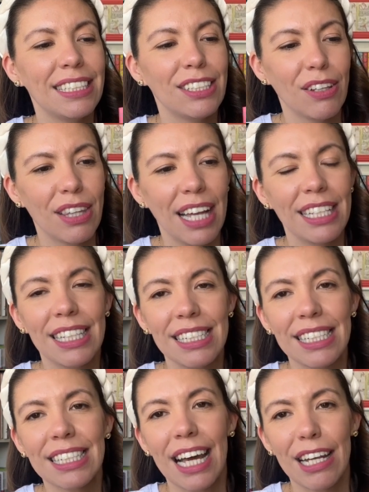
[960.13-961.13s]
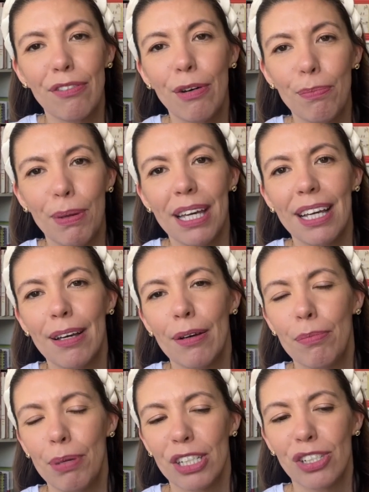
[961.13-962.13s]
so that this is kind of a big
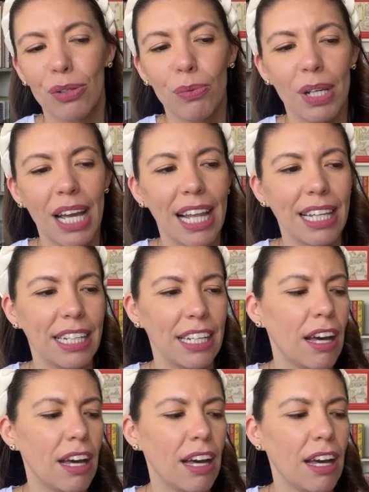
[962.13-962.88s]
picture reality